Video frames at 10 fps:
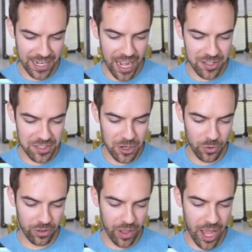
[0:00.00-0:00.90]
Dads
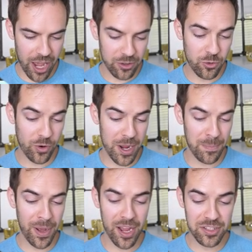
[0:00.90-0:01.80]
know a lot.
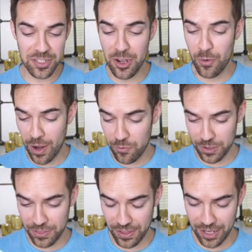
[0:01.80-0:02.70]
Grandpas know
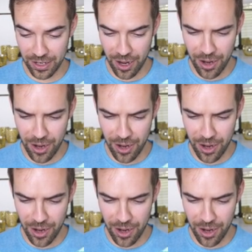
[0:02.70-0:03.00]
everything.